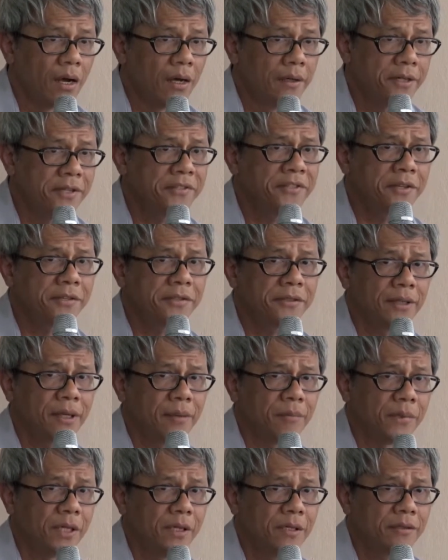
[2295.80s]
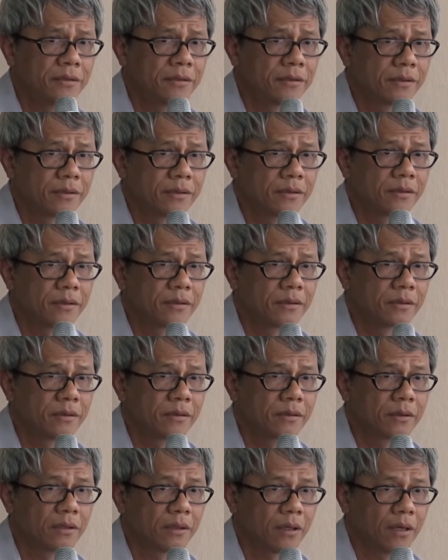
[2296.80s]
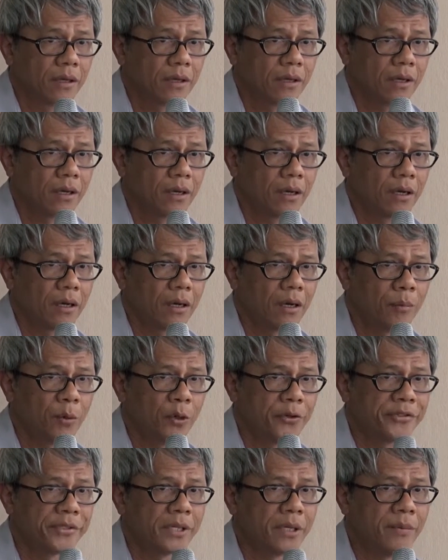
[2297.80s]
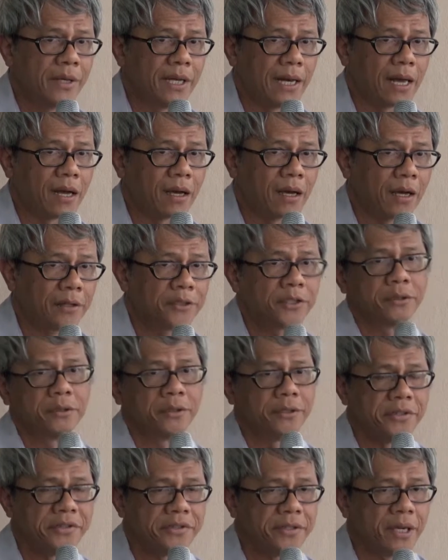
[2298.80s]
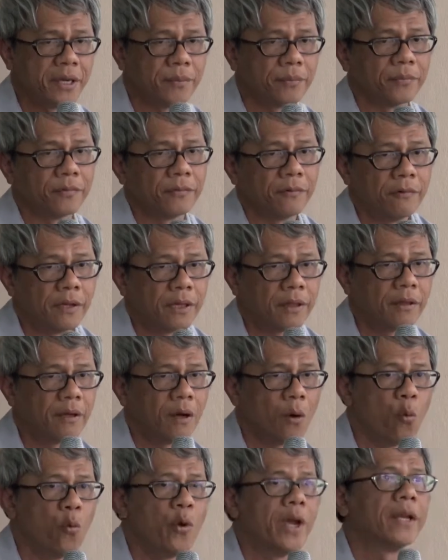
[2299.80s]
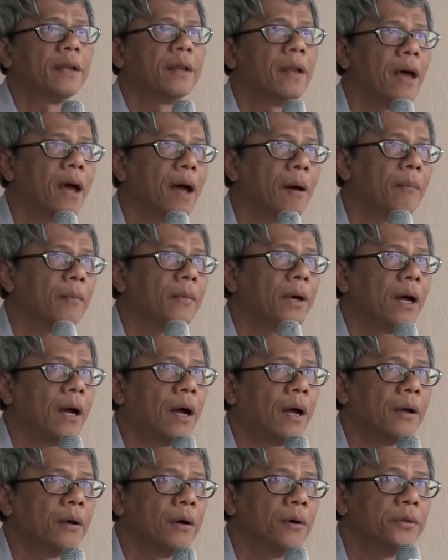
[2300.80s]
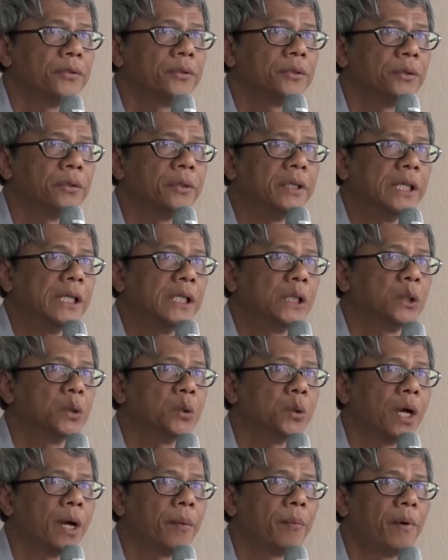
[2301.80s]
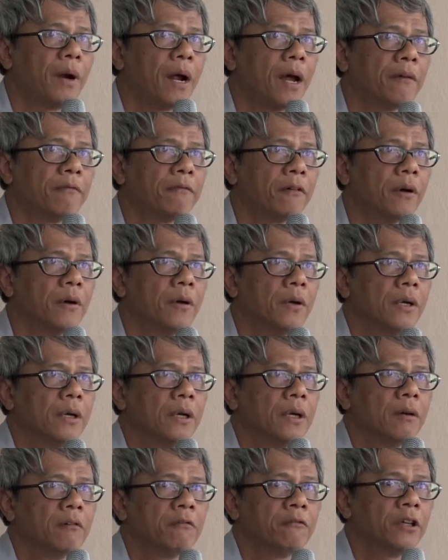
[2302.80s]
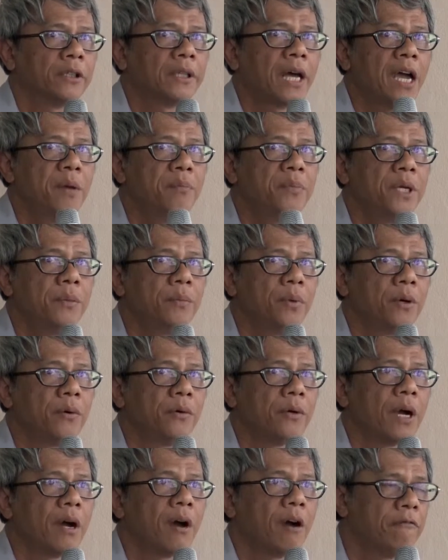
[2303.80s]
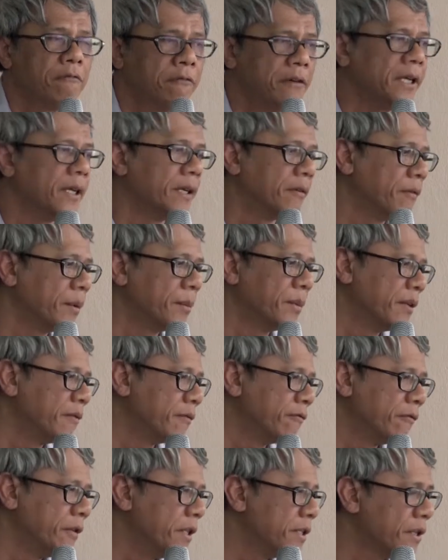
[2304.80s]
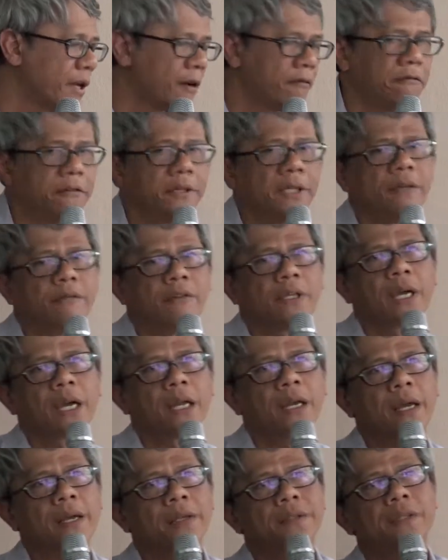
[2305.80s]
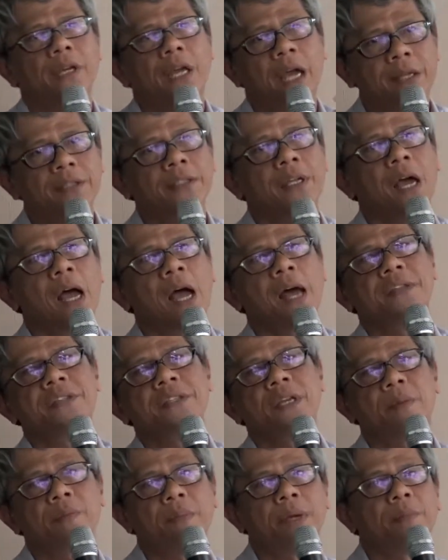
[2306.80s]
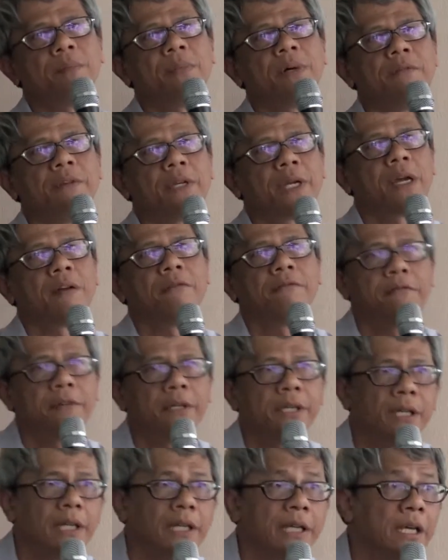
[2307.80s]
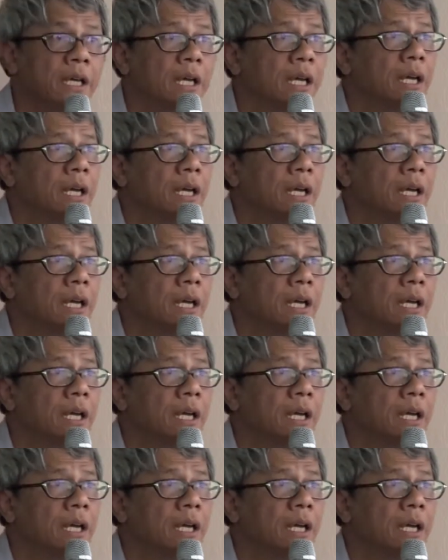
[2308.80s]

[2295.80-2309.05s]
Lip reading: This system is almost similar, actually the same with Vietnam. I also need to apply for Thai people. We are free. I mean, visa free. We can actually, as an ASEAN member, we can freely